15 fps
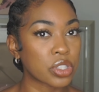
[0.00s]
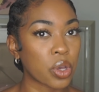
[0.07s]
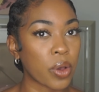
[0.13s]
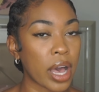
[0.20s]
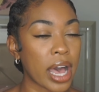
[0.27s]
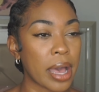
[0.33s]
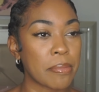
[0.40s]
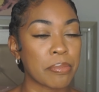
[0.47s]

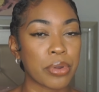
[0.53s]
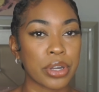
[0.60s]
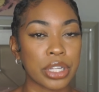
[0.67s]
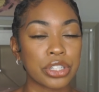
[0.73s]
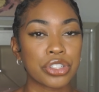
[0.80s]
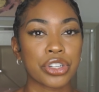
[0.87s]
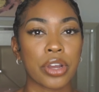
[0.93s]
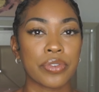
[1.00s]
So I'm
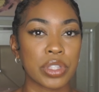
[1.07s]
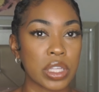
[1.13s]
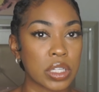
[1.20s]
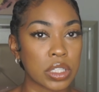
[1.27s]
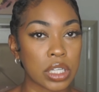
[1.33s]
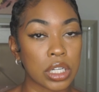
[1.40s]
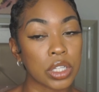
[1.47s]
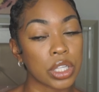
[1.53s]
pretty sure
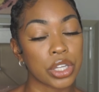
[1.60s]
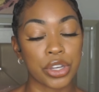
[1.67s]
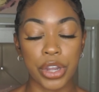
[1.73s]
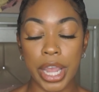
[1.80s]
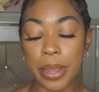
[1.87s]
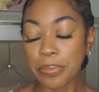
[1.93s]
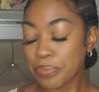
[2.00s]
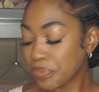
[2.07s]
everything's going to look
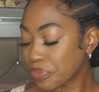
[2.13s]
great.